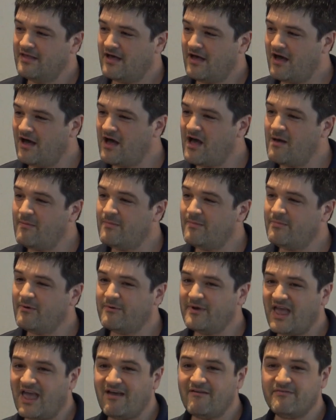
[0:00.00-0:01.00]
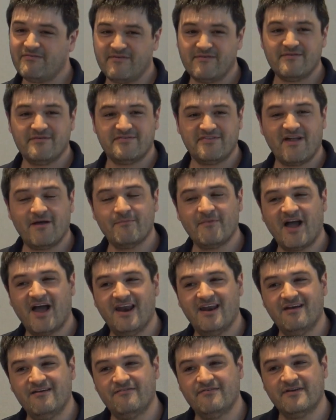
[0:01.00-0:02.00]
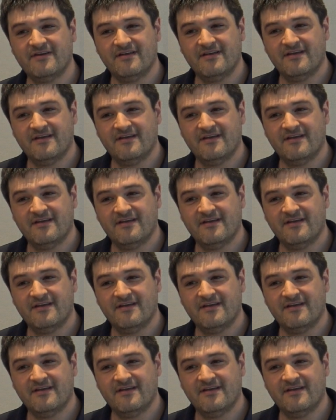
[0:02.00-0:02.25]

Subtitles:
But we have some kind of